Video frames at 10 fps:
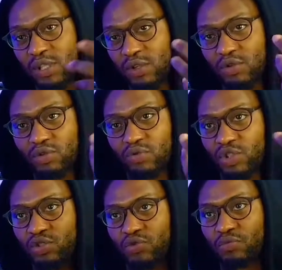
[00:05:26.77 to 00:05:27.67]
do
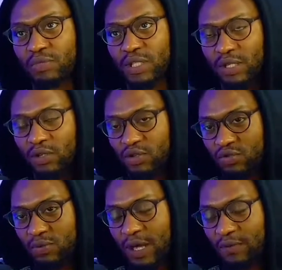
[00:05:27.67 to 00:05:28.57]
Zoom meeting or
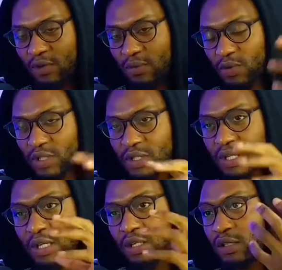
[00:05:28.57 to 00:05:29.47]
Zoom live call, because
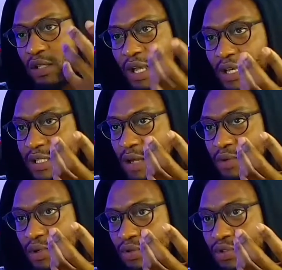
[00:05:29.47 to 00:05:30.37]
the last time
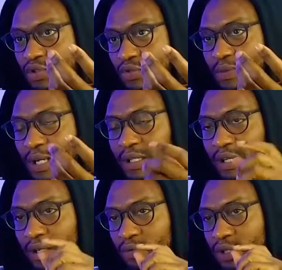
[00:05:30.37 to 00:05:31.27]
we used Zoom, I
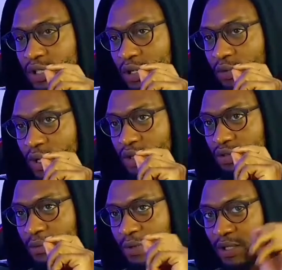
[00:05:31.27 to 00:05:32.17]
think it was when he
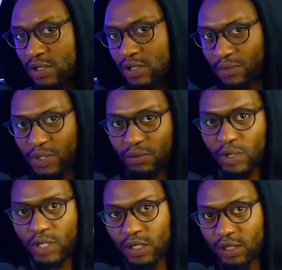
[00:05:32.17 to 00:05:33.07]
dropped that is EP the
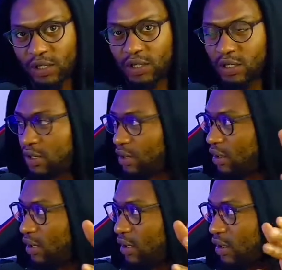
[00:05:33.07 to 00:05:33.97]
boy.
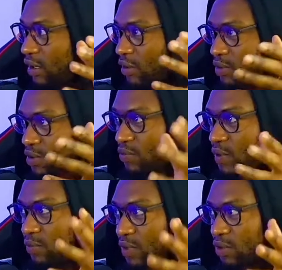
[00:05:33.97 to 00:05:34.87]
That was
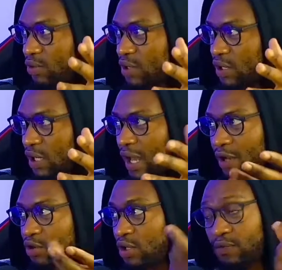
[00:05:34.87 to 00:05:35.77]
when we used it. I
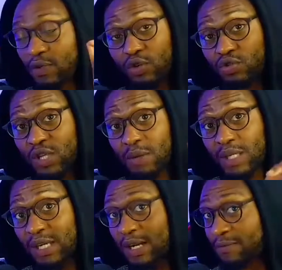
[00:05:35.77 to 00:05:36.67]
don't know if you don't use them
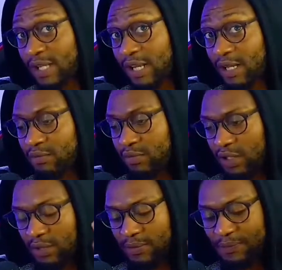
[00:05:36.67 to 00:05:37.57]
again after that,
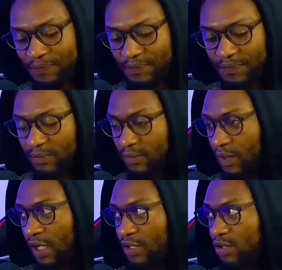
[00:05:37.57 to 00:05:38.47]
but
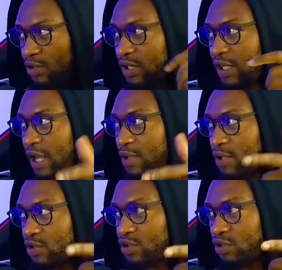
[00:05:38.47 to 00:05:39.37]
yeah. So the time you don't
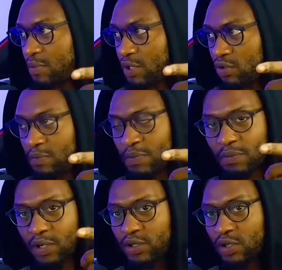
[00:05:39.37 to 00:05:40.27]
just drop a new EP
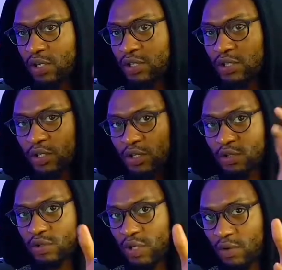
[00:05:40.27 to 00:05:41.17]
battle scars.
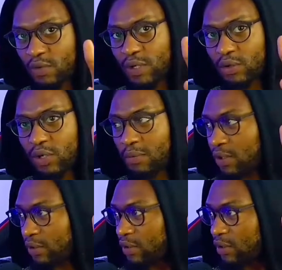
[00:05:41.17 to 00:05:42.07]
So now we want to talk
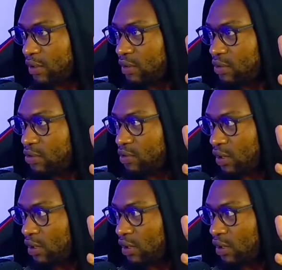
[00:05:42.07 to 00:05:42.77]
about today.